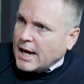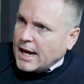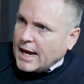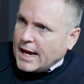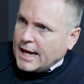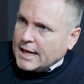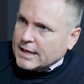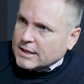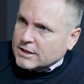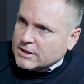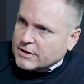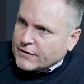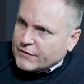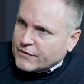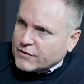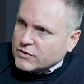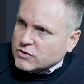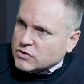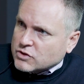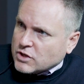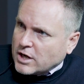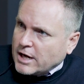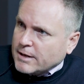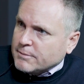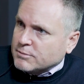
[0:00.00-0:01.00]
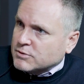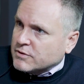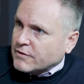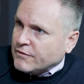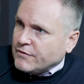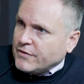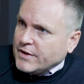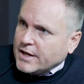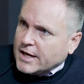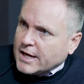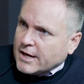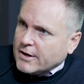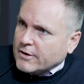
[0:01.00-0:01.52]
and different types of
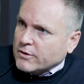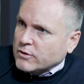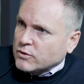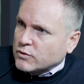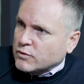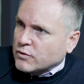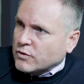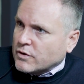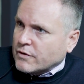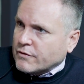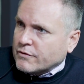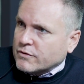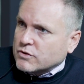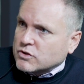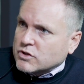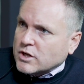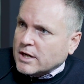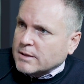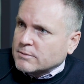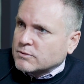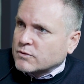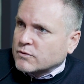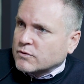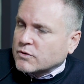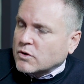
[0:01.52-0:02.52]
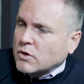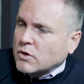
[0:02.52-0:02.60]
videos for different types of